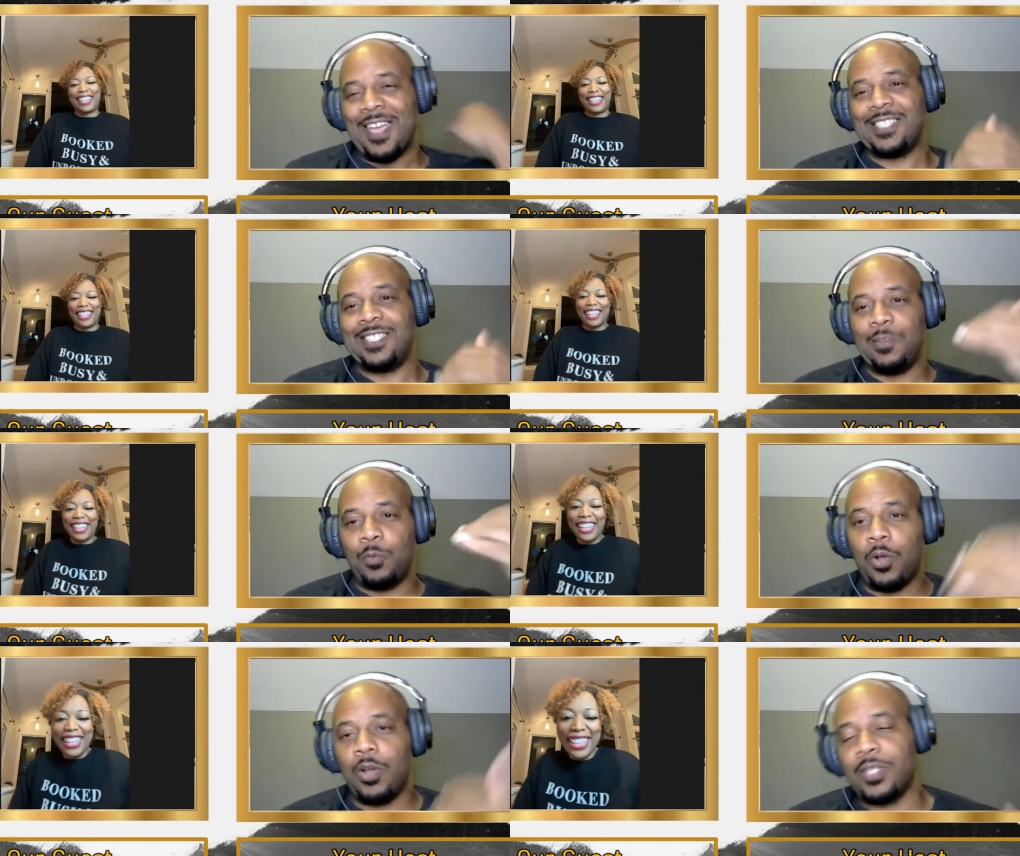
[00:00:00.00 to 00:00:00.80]
Speaker 1: actually
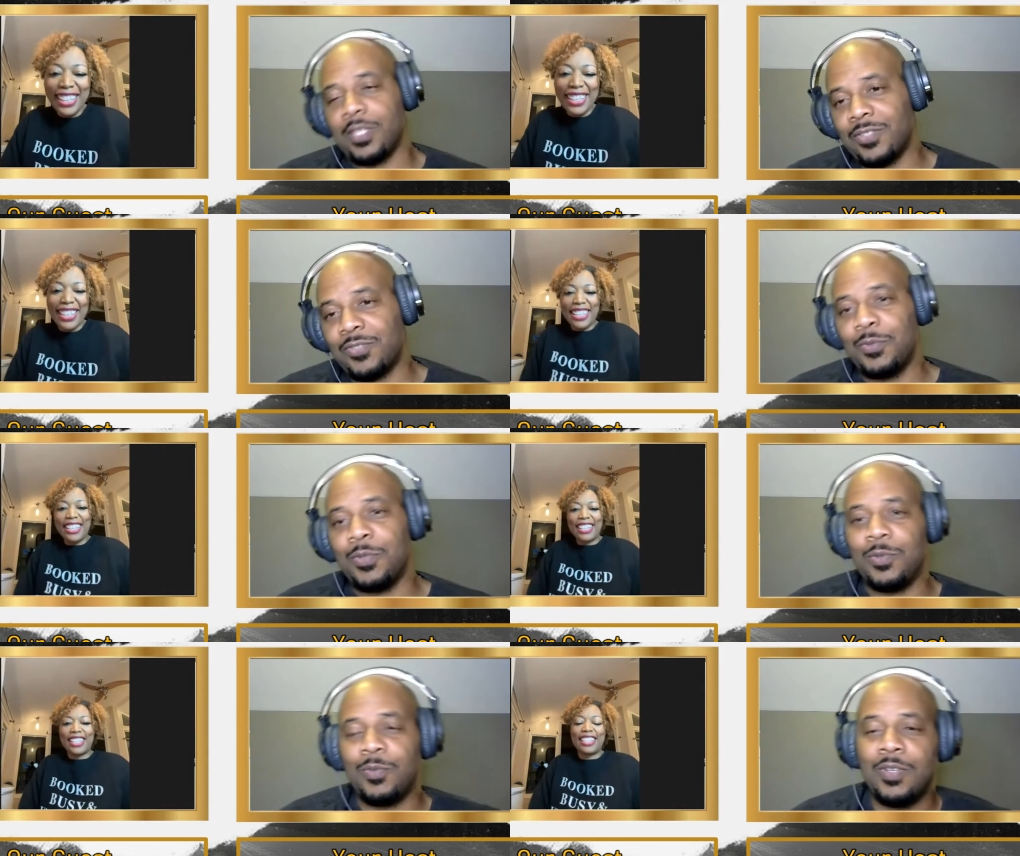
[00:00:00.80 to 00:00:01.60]
walked us
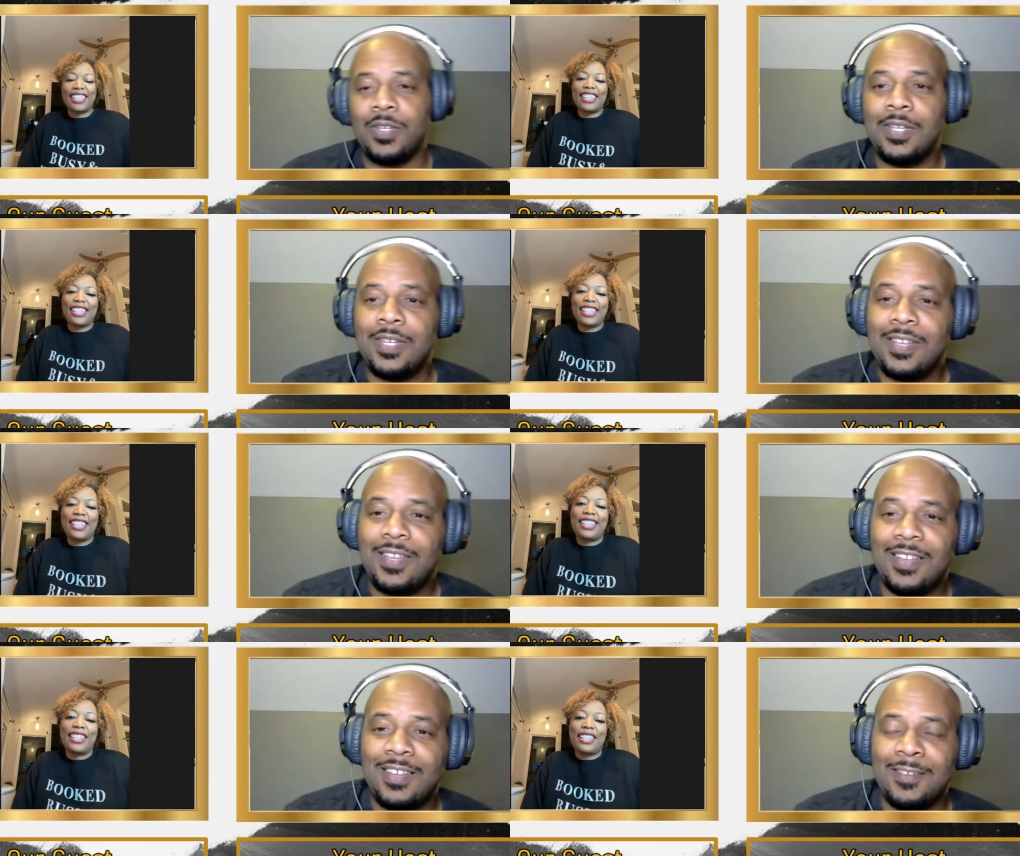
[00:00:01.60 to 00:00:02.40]
through
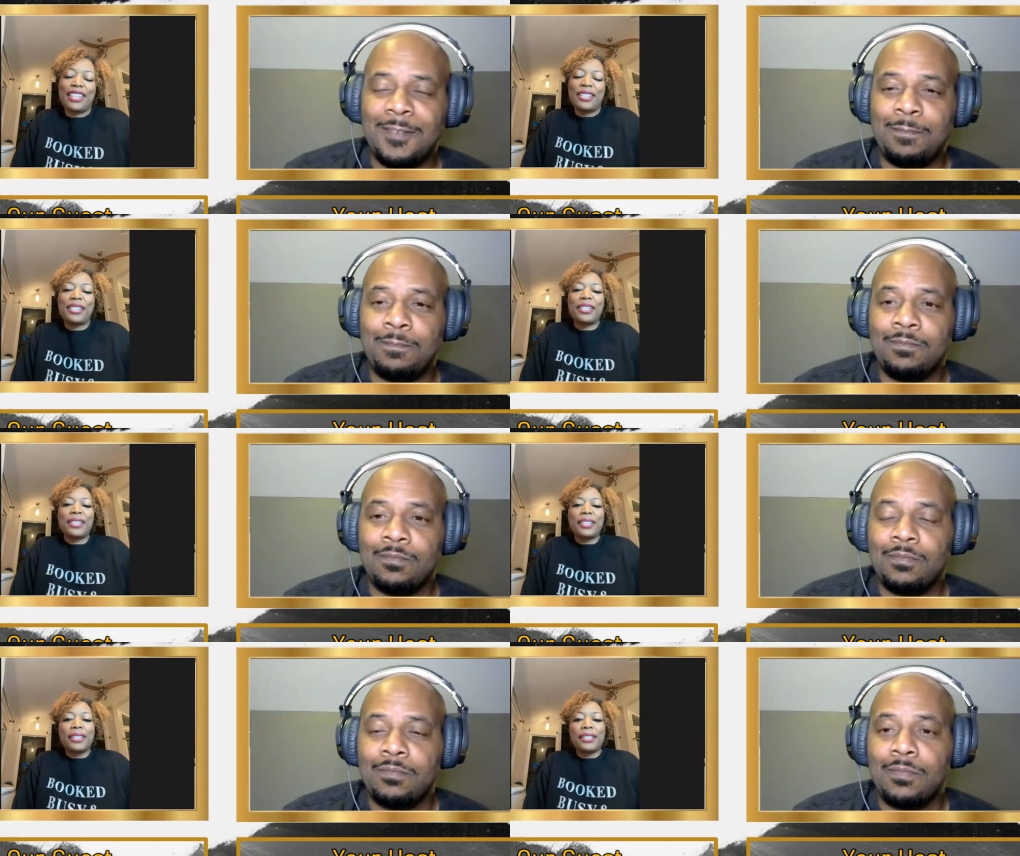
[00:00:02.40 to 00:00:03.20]
um,
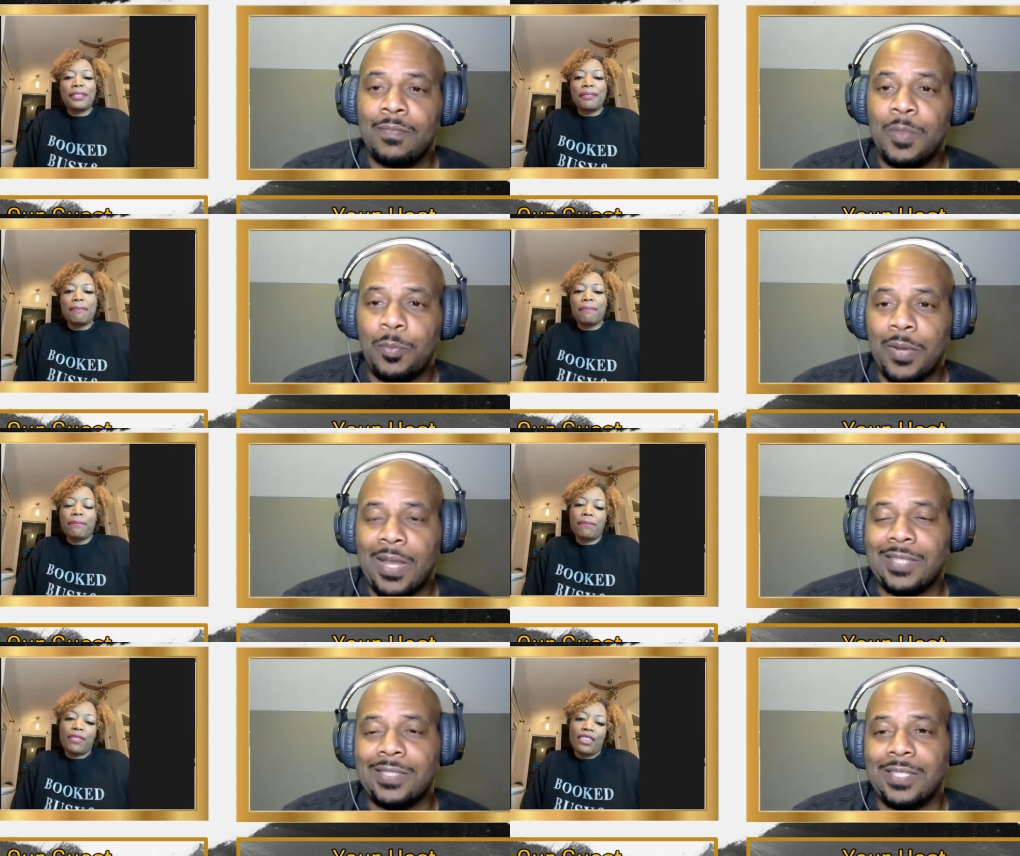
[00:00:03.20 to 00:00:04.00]
the
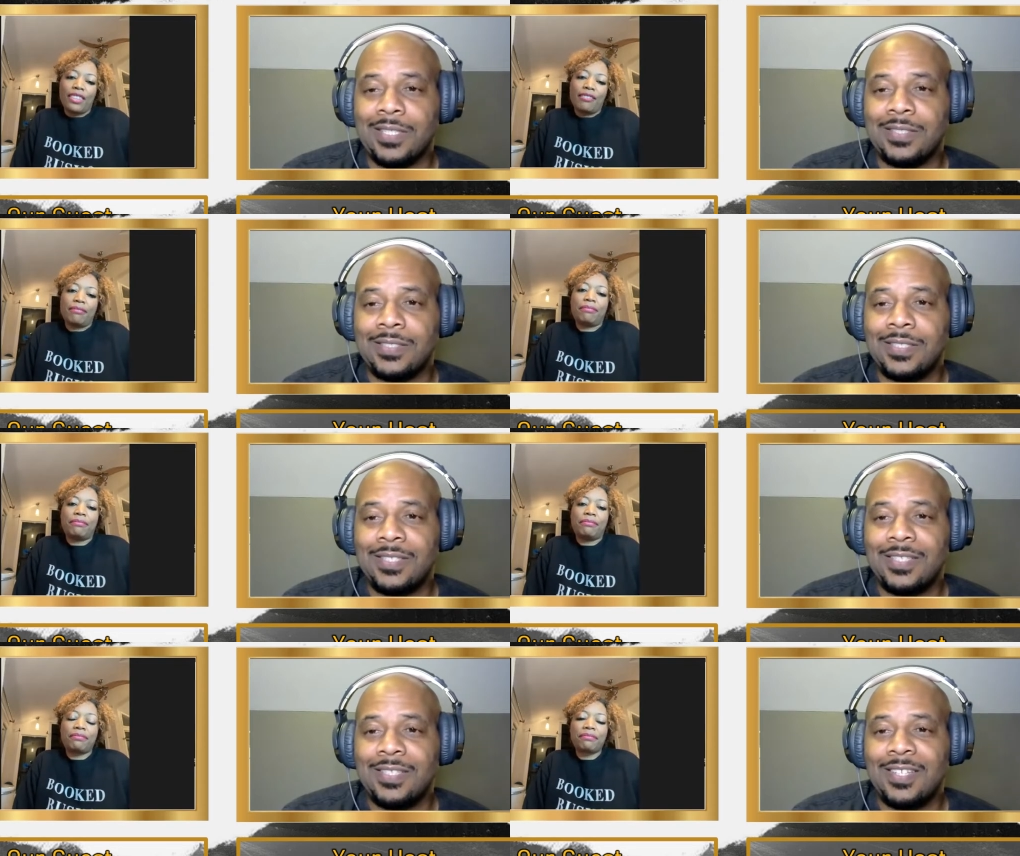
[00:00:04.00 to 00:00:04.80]
process.
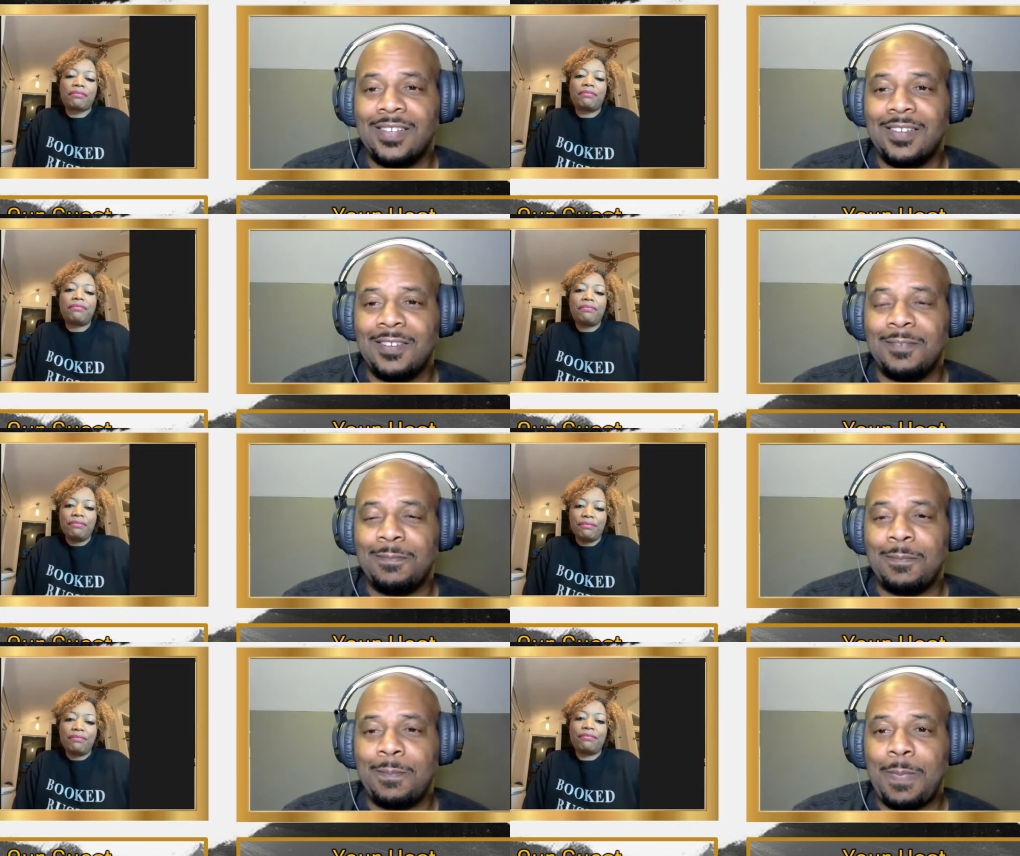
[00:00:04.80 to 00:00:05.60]

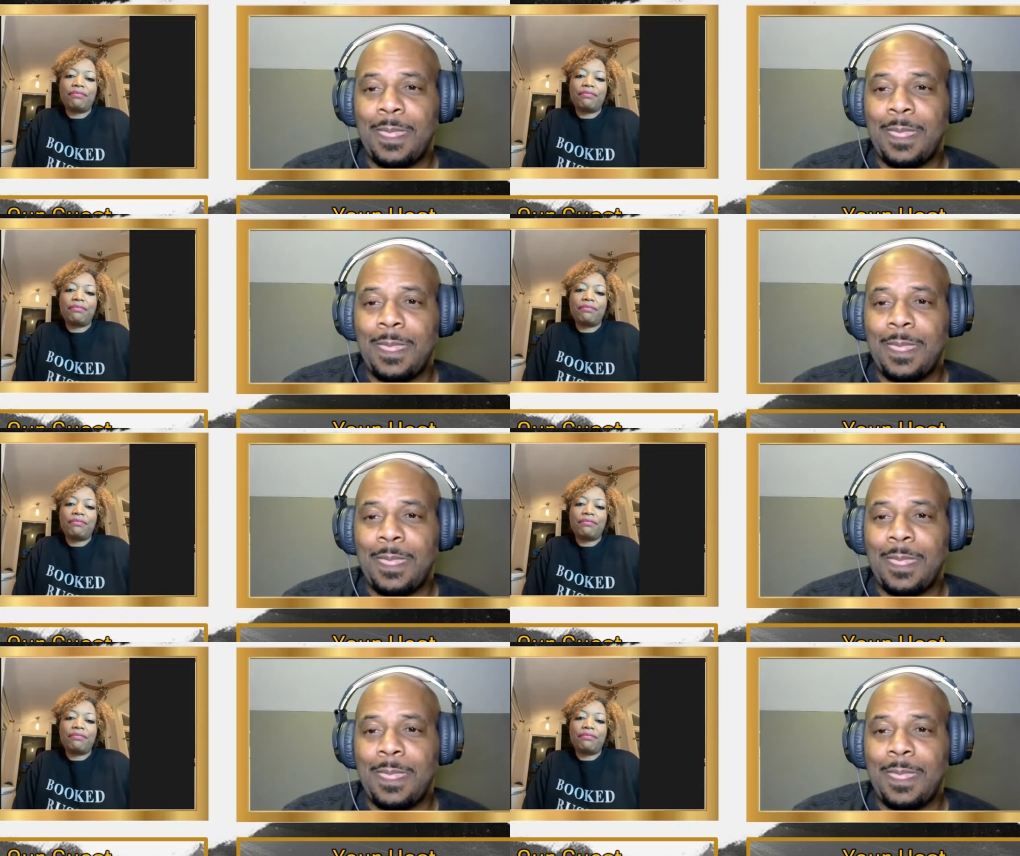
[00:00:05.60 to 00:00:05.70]
Um,